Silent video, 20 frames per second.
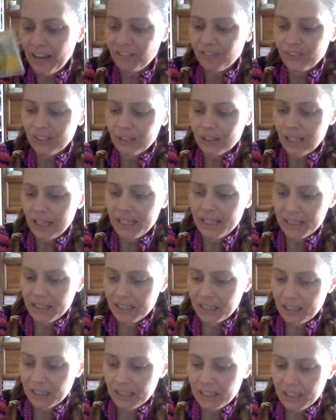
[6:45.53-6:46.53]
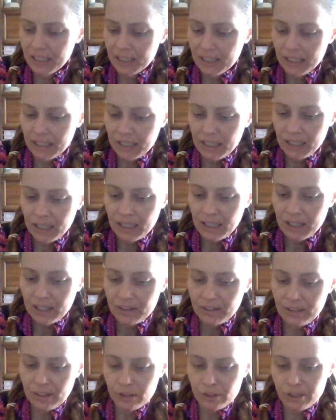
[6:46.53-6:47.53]
feel like
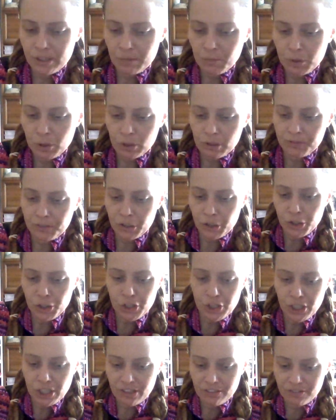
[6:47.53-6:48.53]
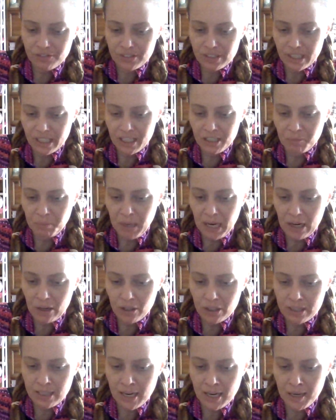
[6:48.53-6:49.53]
there's some sort of a shift in a
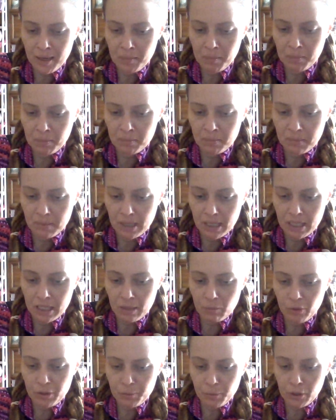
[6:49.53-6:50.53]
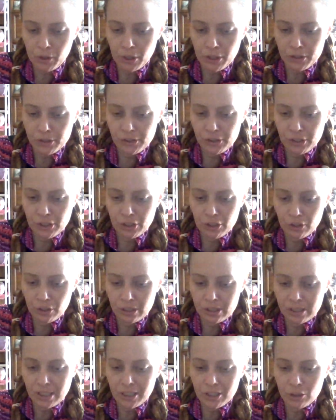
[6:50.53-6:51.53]
paradigm eh, with regards to
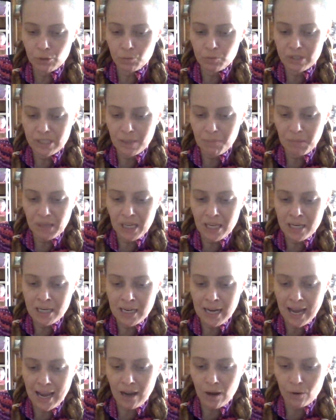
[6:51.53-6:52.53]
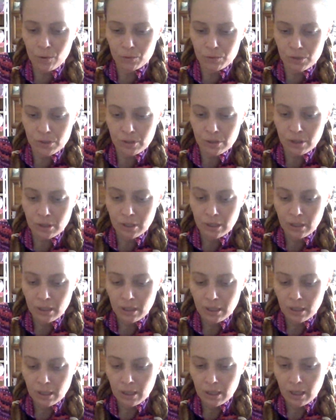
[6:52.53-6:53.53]
it's like you dip in and out
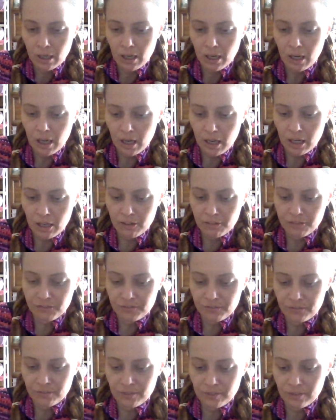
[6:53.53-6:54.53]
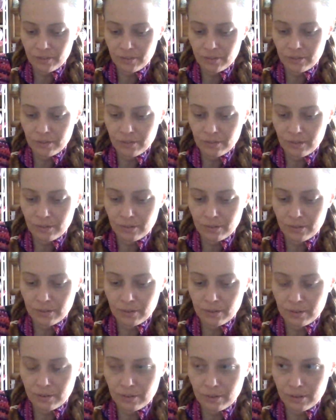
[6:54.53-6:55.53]
of
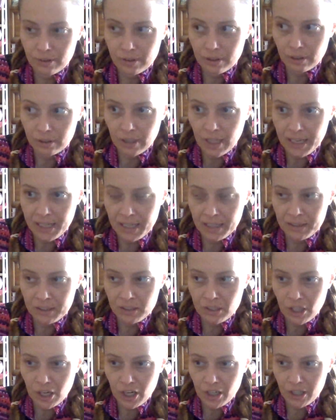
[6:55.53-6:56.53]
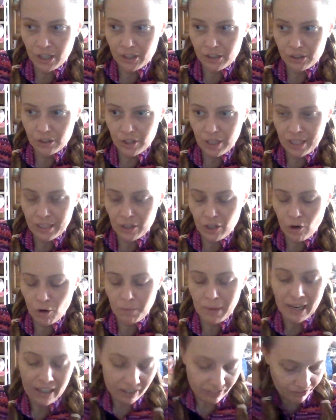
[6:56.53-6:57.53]
the light and the dark. You kind of go
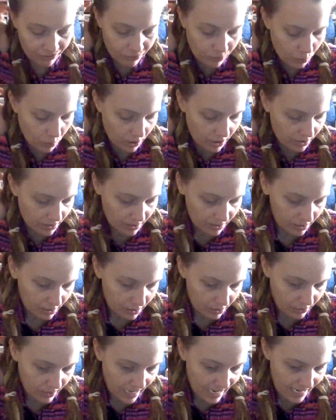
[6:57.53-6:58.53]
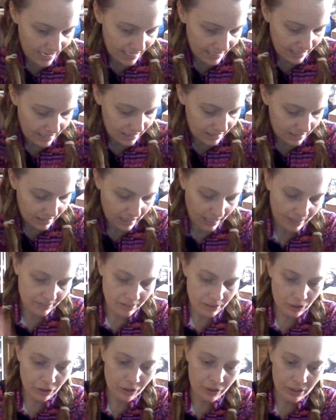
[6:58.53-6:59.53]
back and forth, okay?
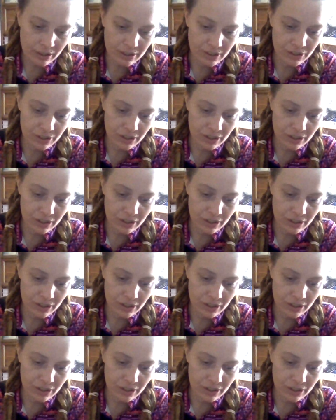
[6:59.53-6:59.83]
You're it's